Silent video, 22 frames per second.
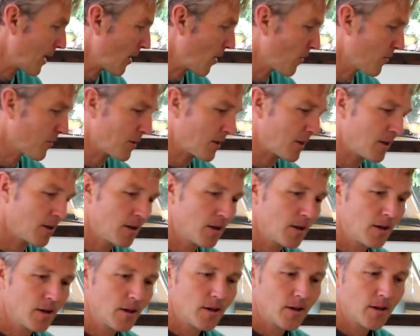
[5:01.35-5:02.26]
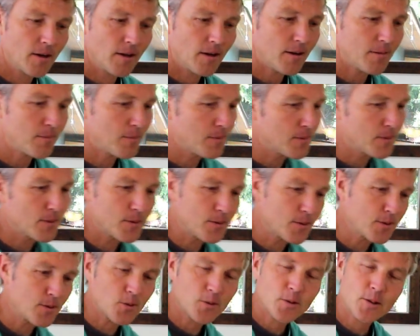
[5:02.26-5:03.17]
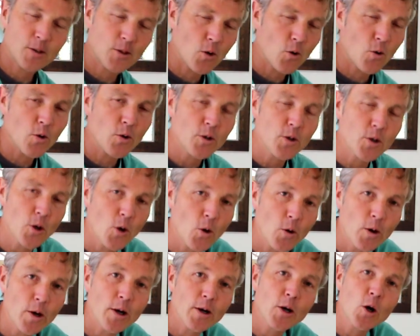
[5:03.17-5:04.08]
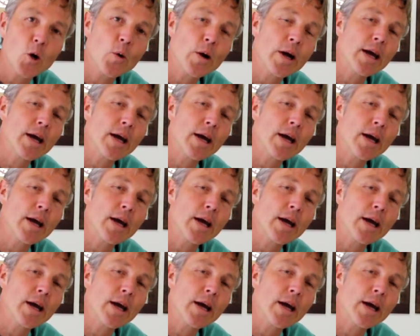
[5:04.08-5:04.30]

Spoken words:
healthy. So just go